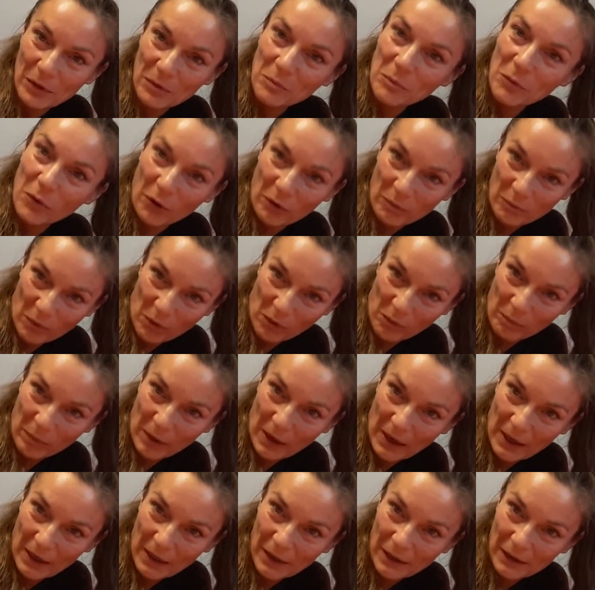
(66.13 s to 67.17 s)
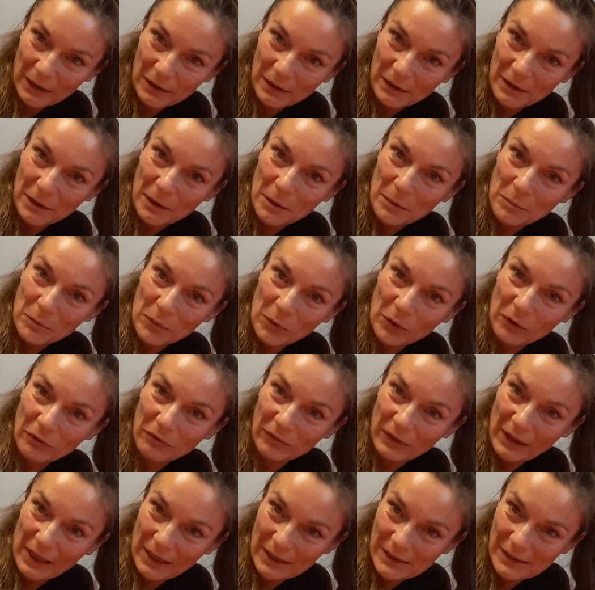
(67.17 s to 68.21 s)
more mobile, more
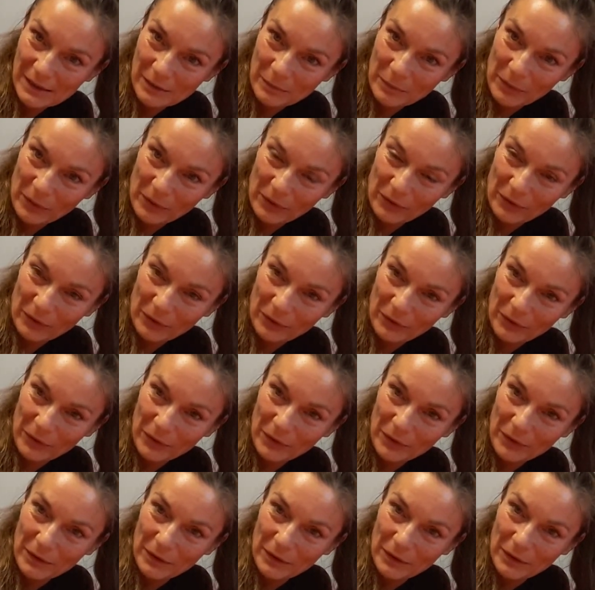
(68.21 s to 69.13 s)
flexible,